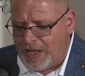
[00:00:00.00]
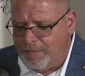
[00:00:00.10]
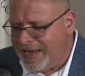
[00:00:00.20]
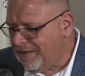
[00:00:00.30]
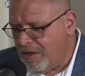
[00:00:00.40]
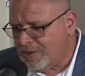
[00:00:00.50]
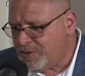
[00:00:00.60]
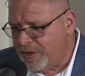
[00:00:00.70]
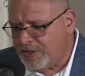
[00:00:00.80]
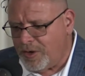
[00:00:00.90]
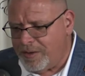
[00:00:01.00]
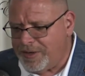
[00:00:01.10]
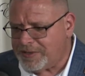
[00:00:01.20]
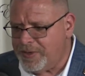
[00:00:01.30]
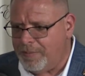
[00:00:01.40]
Make a long story short, he
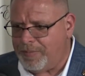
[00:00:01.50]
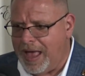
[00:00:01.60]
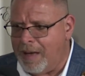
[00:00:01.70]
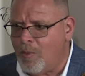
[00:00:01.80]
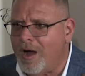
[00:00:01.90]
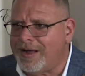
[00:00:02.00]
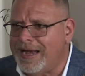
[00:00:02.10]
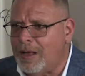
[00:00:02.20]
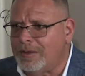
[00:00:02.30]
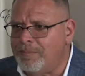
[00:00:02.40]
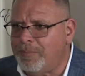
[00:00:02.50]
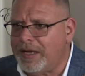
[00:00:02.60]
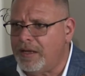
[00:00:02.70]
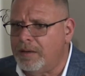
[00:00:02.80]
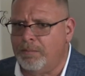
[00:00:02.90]
picks me up. I'm walking out limping.
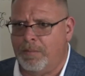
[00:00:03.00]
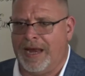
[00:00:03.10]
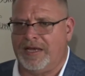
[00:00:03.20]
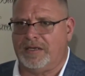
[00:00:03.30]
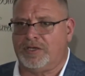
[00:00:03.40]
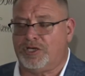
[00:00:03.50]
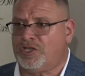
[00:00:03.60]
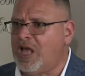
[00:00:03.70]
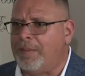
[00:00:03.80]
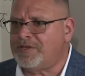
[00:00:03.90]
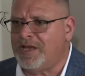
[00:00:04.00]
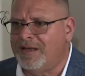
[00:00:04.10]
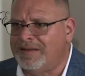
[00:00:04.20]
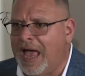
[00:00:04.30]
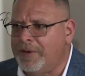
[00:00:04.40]
Manny just stops on
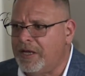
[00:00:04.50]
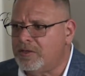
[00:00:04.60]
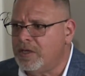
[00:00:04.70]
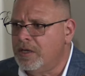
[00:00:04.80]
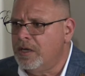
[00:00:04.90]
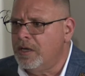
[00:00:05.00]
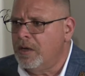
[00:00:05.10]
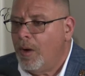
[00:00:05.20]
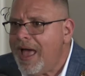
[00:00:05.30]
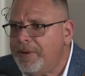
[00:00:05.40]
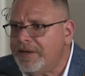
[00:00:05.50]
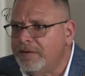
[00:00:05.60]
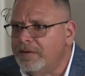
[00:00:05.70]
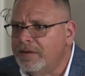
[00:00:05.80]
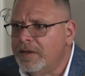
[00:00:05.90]
a dime he goes, What happened?
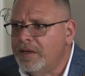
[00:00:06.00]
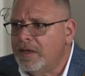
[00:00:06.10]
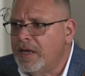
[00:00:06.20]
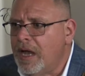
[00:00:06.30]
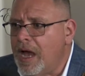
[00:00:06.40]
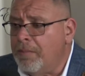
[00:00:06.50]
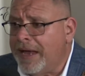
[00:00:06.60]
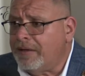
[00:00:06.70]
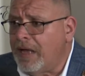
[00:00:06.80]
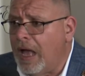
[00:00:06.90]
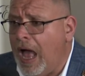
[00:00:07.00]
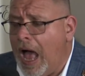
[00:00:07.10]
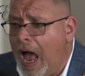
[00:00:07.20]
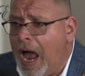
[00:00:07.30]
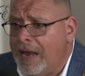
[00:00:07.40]
I'm like,
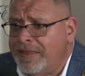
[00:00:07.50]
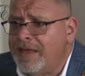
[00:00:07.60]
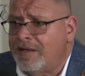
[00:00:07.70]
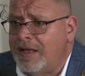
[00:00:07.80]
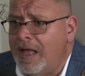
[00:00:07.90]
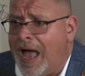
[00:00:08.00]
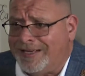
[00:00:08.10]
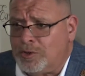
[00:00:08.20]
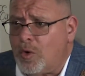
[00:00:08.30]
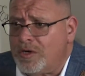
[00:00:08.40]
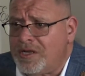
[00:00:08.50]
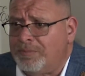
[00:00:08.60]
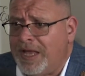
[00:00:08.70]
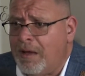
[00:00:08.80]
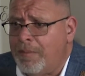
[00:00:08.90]
I think I tore
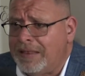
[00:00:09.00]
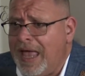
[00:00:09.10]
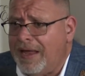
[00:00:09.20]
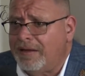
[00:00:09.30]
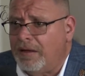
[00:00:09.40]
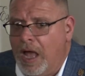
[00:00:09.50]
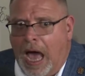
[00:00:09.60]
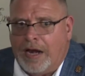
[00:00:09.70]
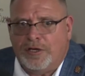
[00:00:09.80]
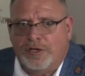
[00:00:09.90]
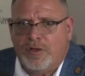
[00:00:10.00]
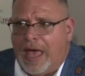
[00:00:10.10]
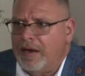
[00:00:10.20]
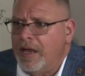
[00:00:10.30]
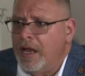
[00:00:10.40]
something on my leg. How did you do
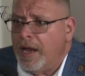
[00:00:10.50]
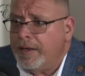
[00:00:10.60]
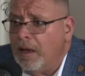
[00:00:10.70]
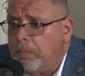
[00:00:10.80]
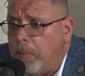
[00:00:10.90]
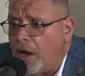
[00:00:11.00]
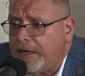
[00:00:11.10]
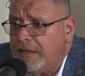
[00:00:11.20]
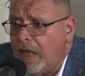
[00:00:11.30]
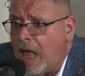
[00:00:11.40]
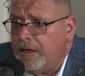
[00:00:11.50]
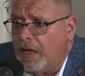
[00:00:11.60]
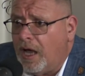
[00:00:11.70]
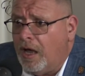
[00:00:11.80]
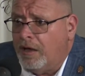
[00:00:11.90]
that? In the parking lot
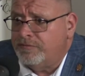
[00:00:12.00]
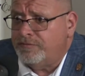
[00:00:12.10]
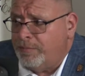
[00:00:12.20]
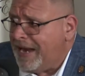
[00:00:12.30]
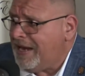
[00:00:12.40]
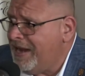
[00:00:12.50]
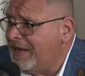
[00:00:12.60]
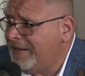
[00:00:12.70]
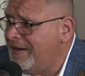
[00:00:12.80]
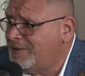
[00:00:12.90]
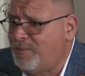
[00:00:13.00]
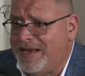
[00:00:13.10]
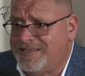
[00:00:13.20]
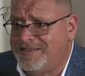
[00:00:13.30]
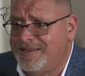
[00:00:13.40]
of Manny Iriarte
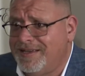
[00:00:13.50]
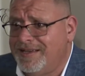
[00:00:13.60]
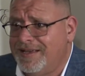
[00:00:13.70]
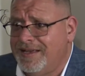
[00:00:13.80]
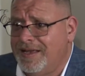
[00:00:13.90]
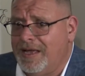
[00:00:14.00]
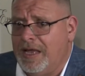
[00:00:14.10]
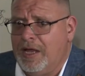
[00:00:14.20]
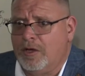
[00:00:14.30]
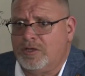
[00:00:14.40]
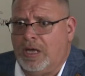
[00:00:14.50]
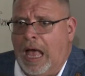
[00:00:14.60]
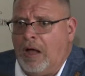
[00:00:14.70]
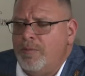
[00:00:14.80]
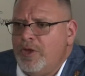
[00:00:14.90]
Enterprises. He goes,
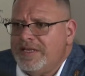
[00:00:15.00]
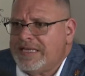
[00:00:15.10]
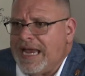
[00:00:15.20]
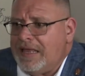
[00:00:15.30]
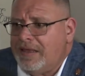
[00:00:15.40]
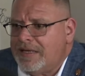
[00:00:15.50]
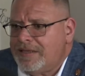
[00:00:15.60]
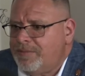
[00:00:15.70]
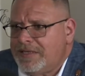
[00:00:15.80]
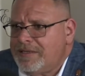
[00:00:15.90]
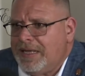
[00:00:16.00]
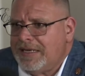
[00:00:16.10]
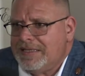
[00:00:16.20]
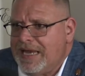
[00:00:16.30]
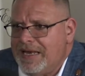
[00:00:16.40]
How come you didn't say anything? I said, Because I'm not
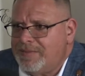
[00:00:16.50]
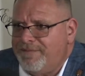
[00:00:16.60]
going to say It's my